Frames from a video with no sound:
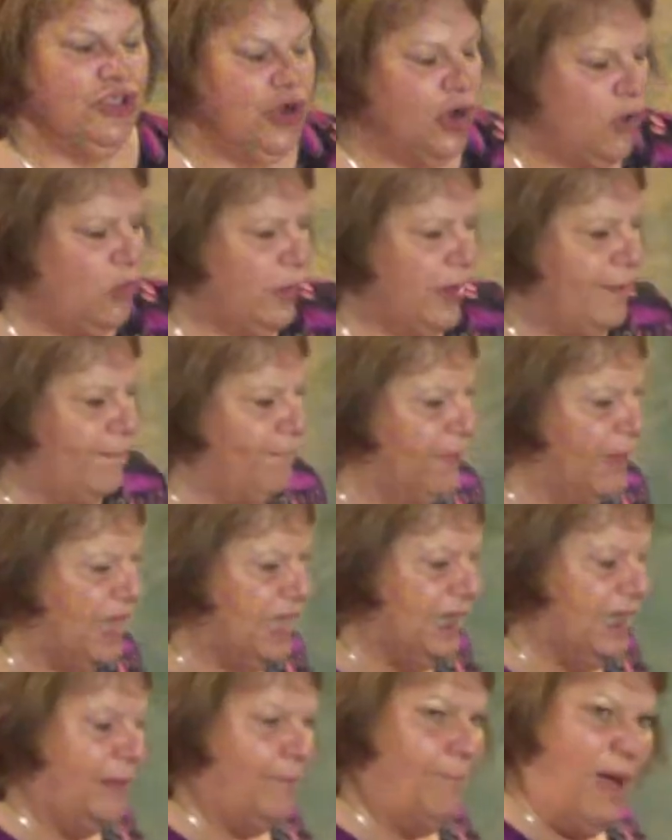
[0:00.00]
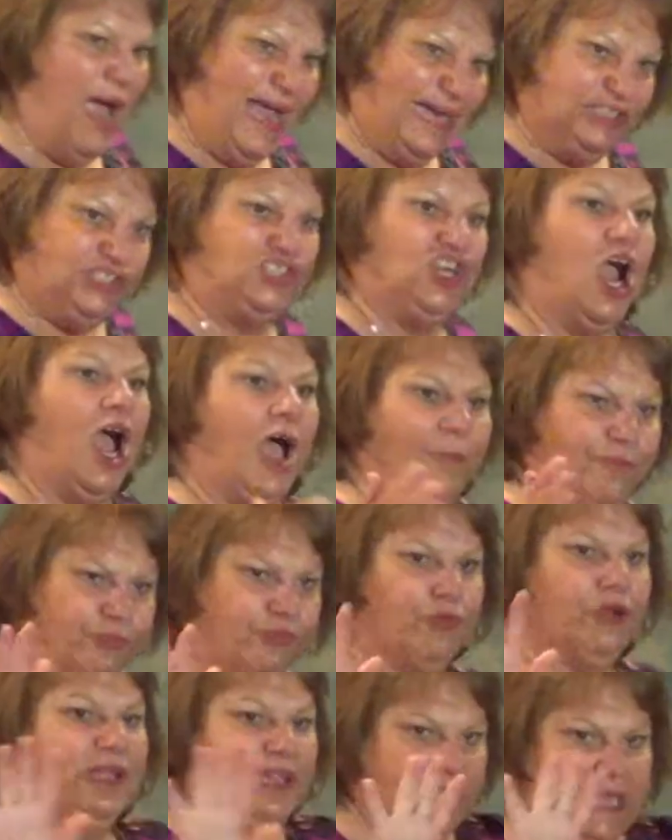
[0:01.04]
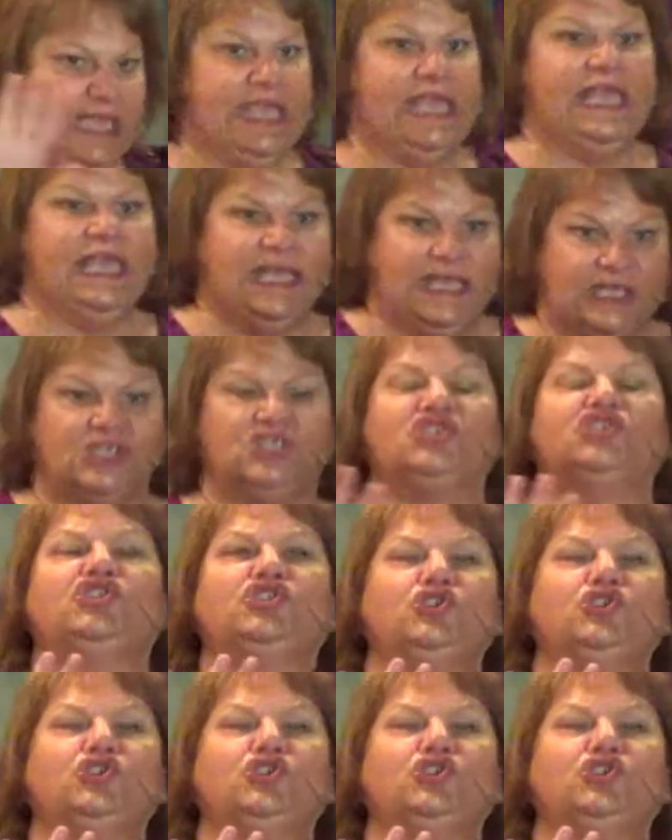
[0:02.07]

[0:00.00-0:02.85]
you know, my job really is